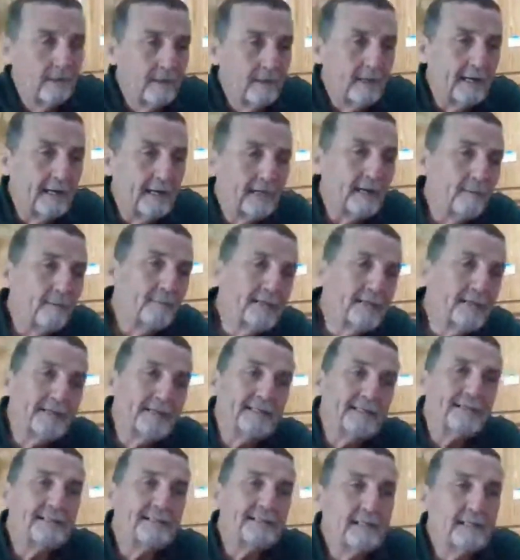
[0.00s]
And I began
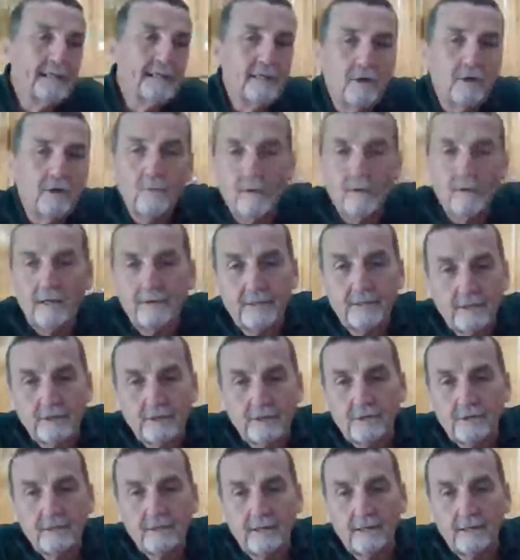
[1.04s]
to tell what
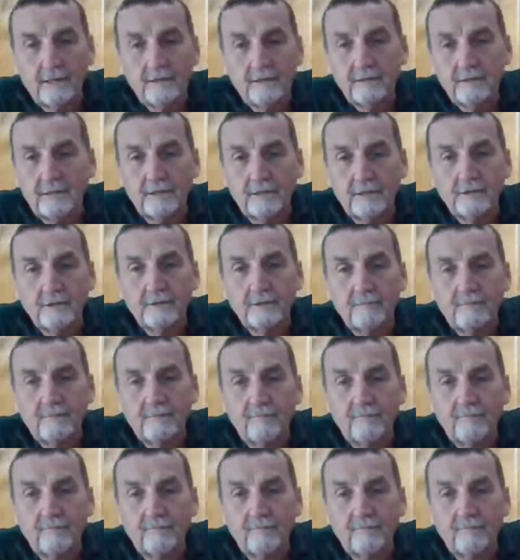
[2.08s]
this this